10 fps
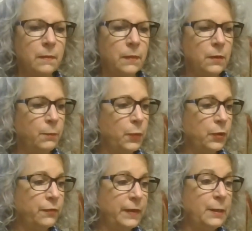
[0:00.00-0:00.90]
The
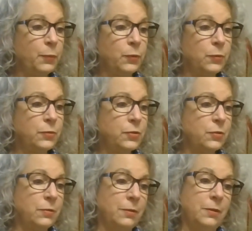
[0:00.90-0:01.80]
book of
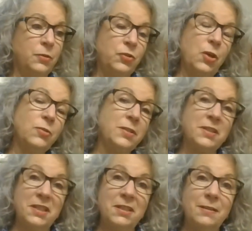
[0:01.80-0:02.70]
Hebrews shows
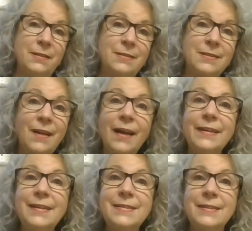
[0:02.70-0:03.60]
us that it's not
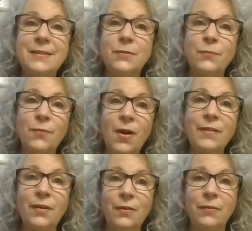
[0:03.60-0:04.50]
easy to
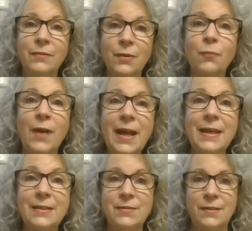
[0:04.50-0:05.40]
run the
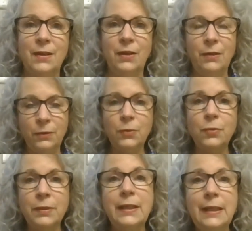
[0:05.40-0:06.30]
race.
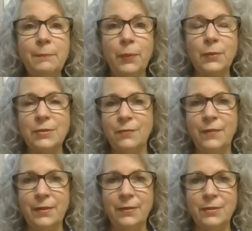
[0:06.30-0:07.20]
You'll need
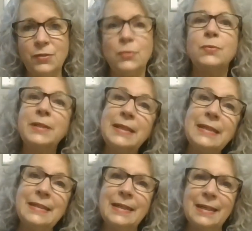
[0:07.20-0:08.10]
perseverance, you'll
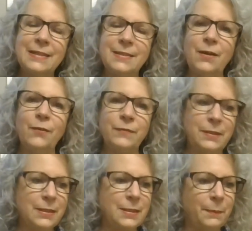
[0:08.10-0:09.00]
need self
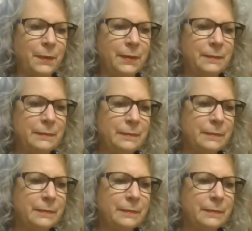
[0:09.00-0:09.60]
discipline.